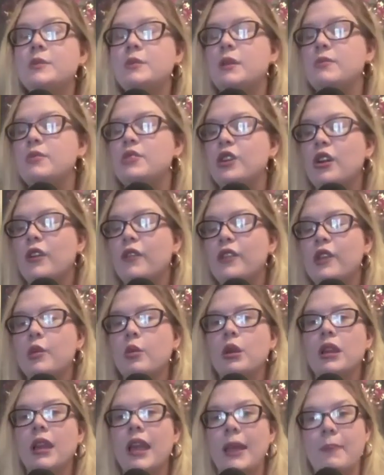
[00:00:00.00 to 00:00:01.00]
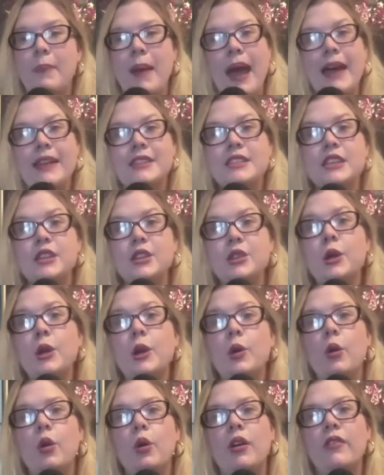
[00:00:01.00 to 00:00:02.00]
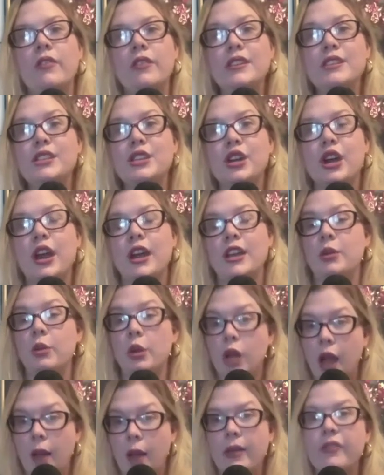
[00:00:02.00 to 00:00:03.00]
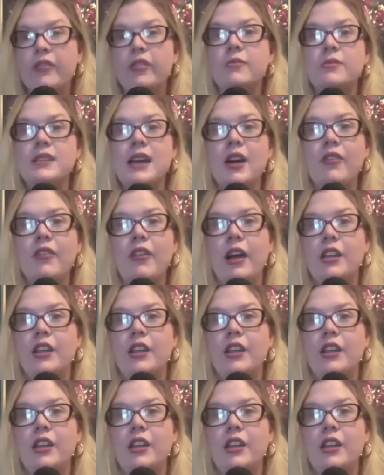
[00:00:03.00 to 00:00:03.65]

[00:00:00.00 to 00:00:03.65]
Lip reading: But I'm sure if you were like passing through or a visitor and you were coming from Delphi,